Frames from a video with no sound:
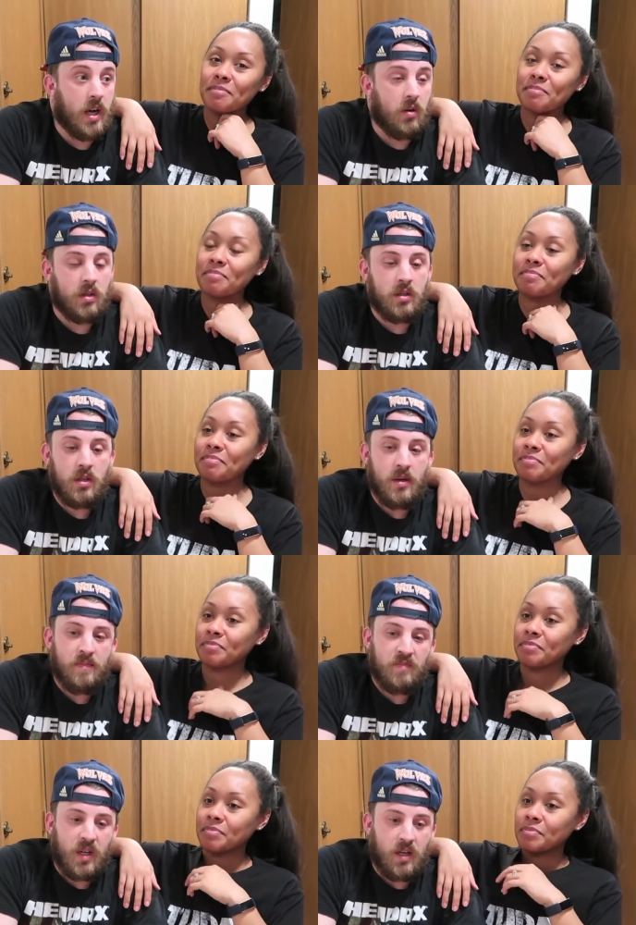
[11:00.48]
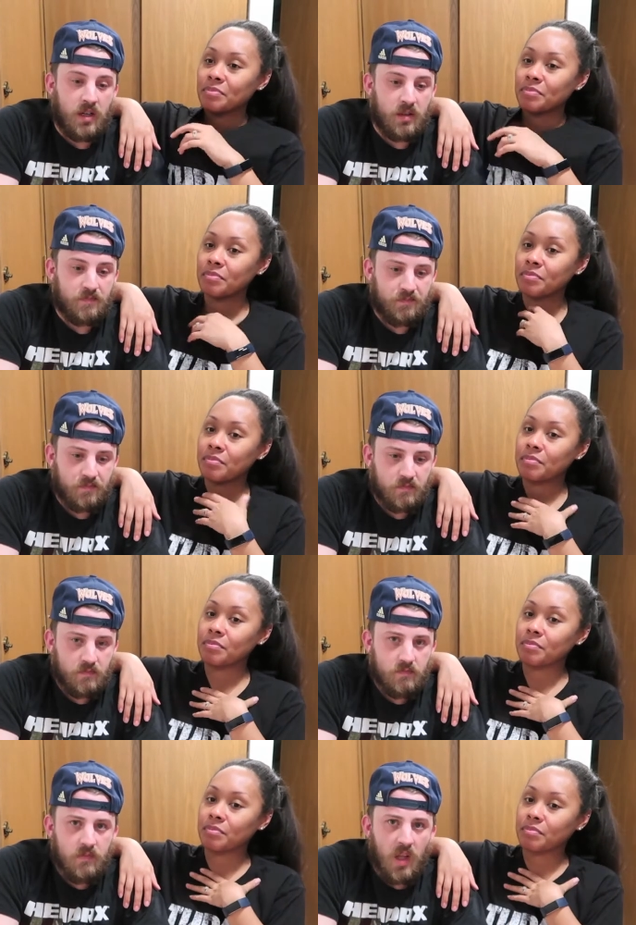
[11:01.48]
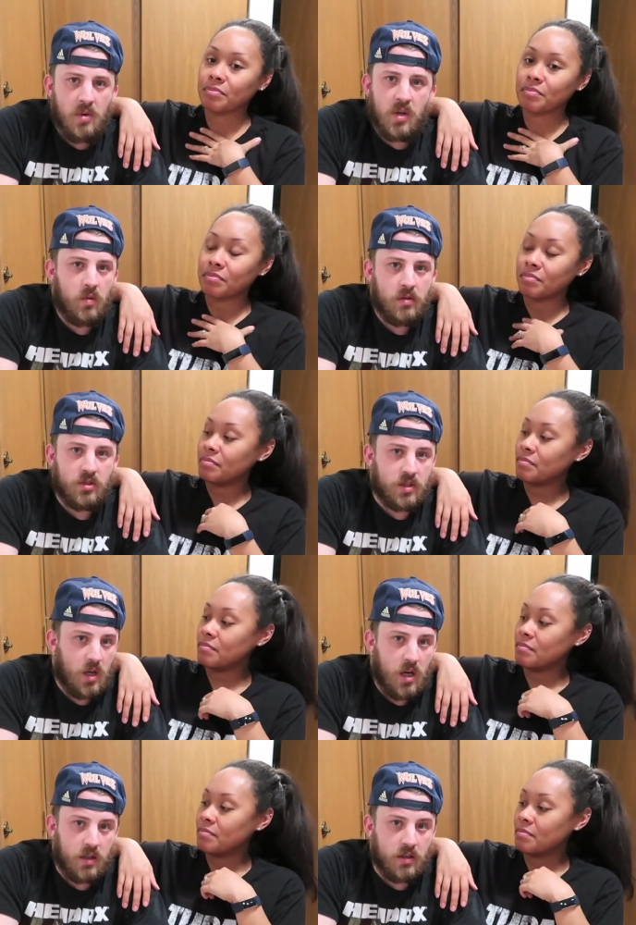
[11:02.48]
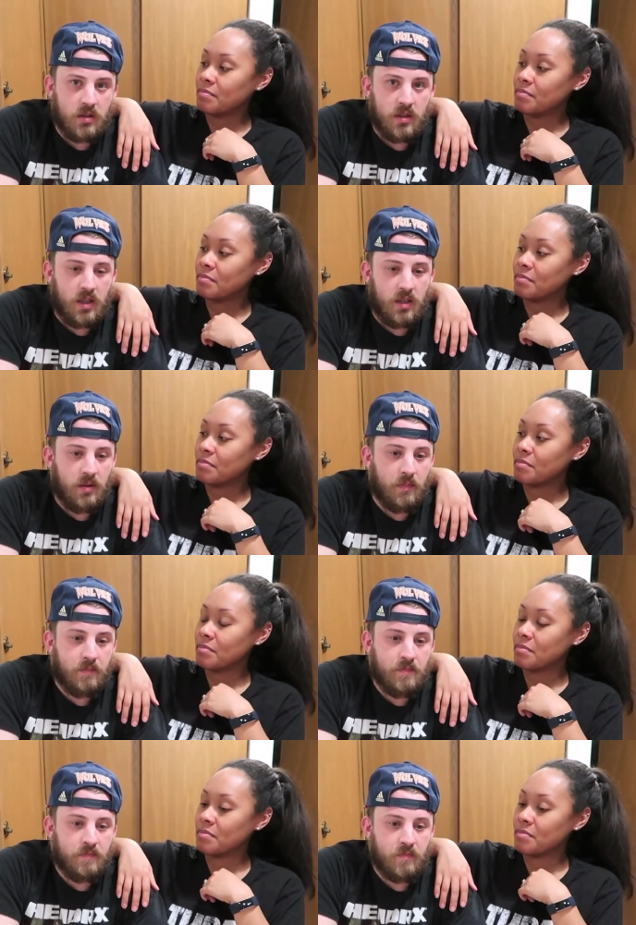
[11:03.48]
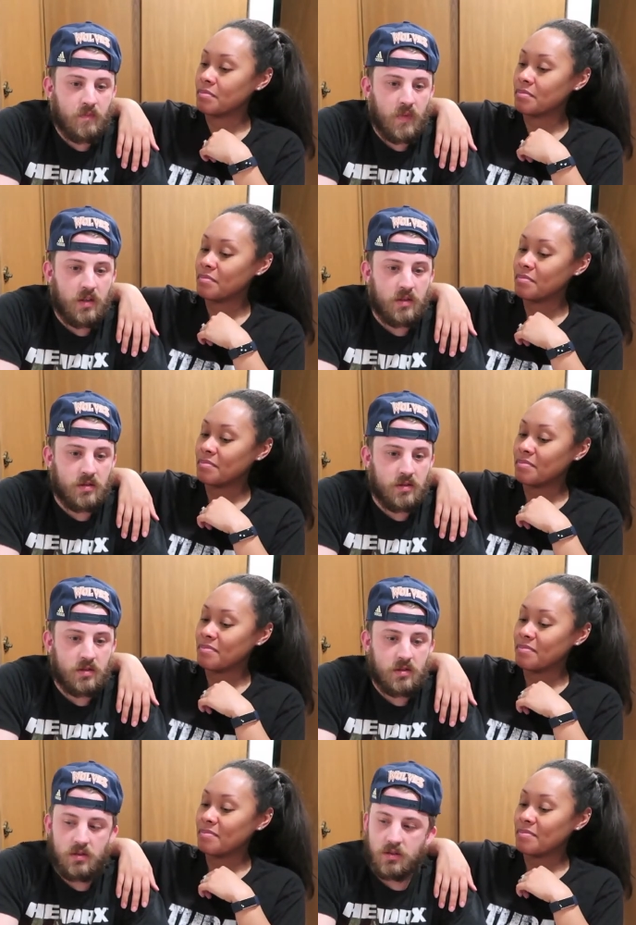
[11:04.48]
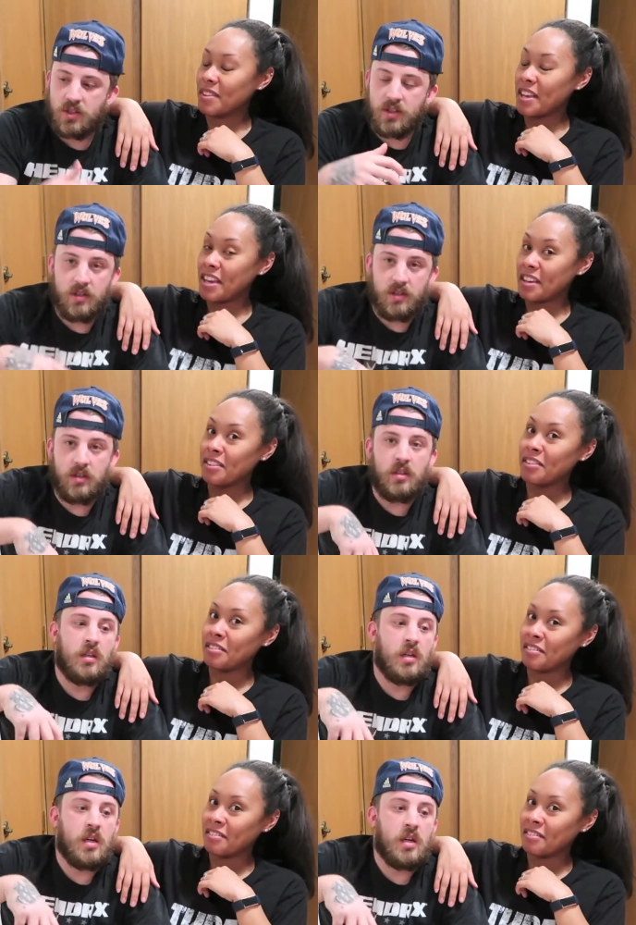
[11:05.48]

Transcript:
Speaker 1: an hour. Um, but you know, we were just talking because um, she and